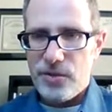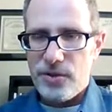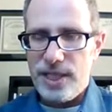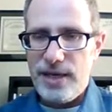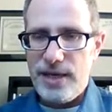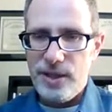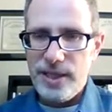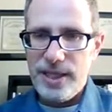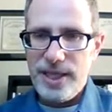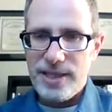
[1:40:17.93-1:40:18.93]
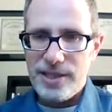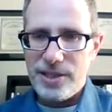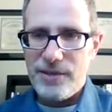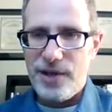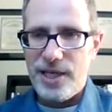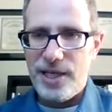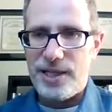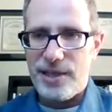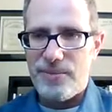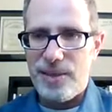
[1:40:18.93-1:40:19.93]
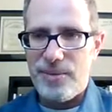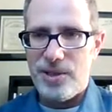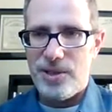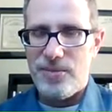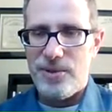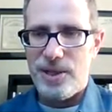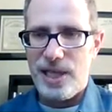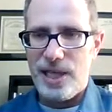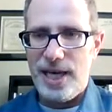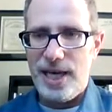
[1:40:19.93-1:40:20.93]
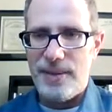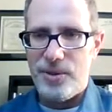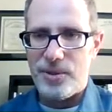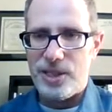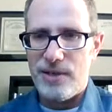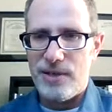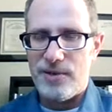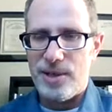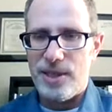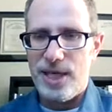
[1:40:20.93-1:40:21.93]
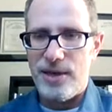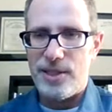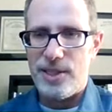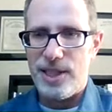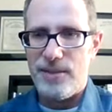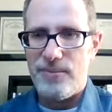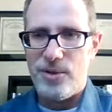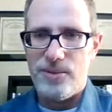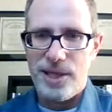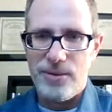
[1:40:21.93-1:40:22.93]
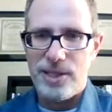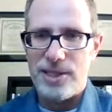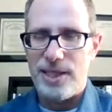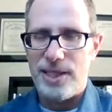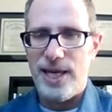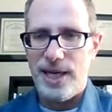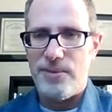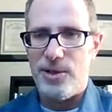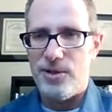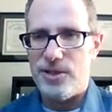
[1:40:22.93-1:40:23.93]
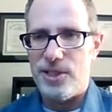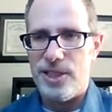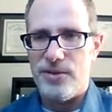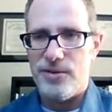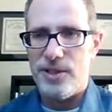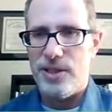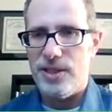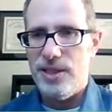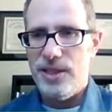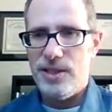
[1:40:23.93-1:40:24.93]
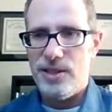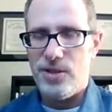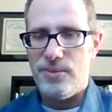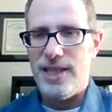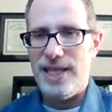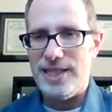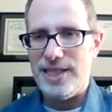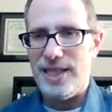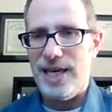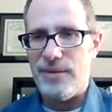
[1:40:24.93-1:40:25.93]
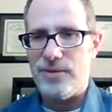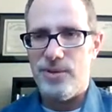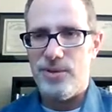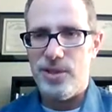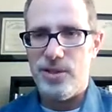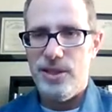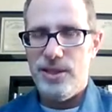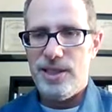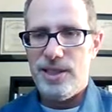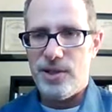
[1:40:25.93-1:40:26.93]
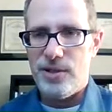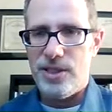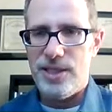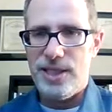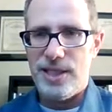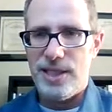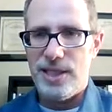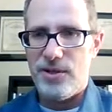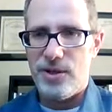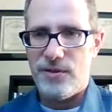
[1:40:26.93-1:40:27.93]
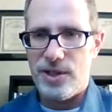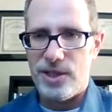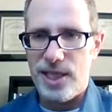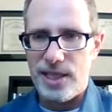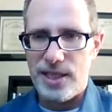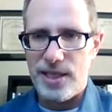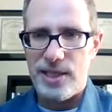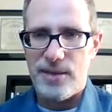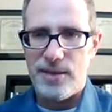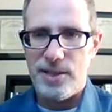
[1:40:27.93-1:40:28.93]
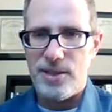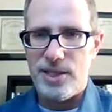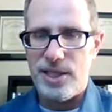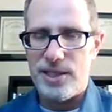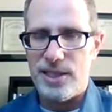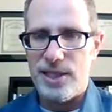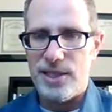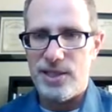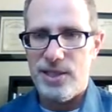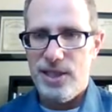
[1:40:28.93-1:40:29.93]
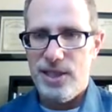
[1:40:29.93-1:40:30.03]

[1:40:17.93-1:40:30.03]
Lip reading: thyroid, again, doesn't, if anything, maybe a little bit on the hypo side from a thyroid standpoint, but I wouldn't say hypo. Your T3 a little bit less than optimal, even though and I don't know if you're taking anything, but your TSH